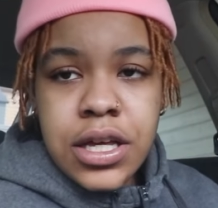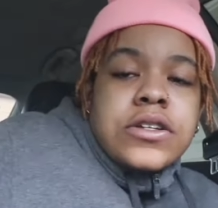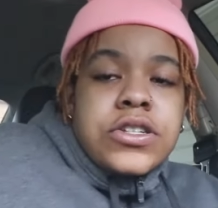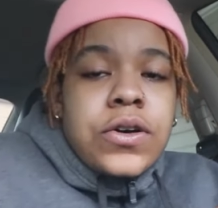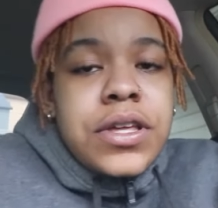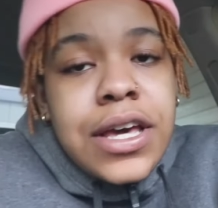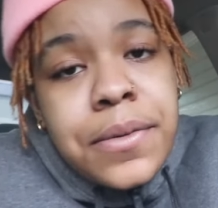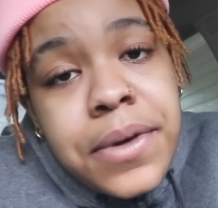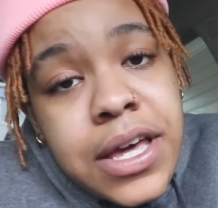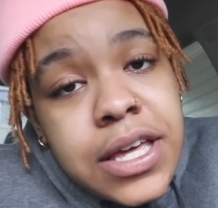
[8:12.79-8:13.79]
So, yeah,
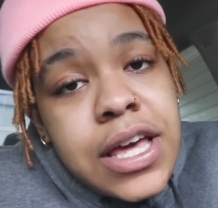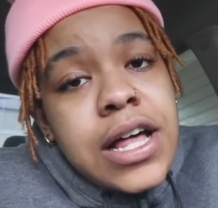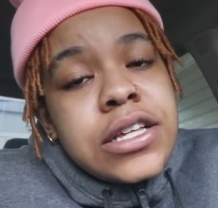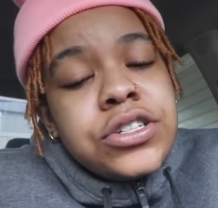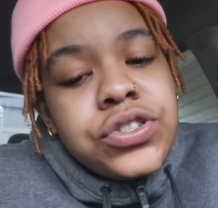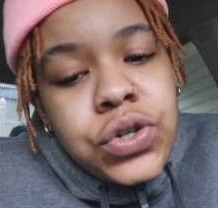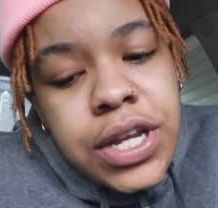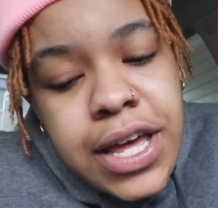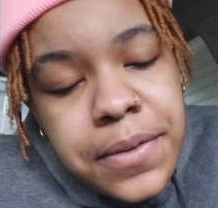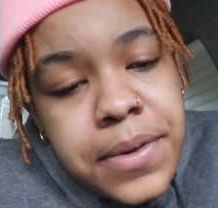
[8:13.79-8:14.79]
man. Y'all enjoy
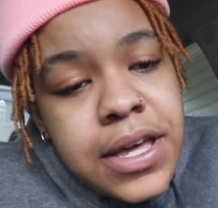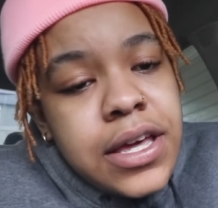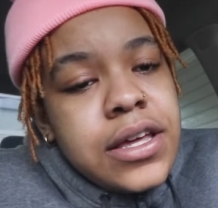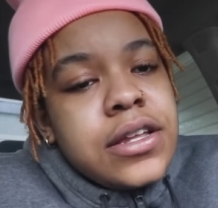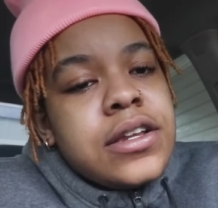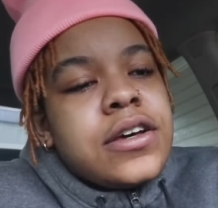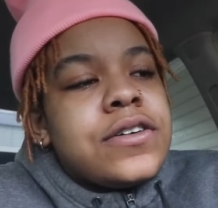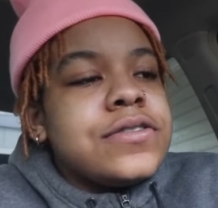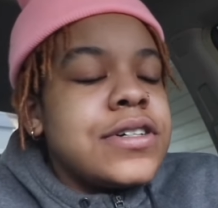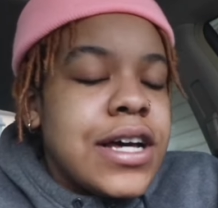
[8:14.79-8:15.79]
that, man.
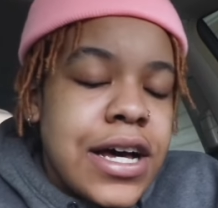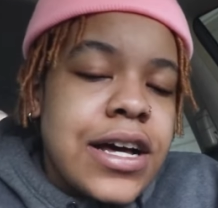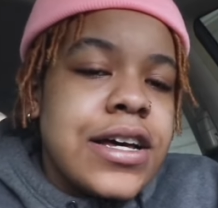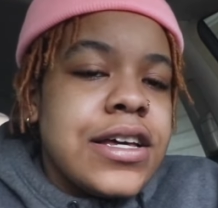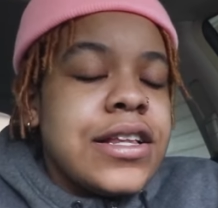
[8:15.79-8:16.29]
Oh, God.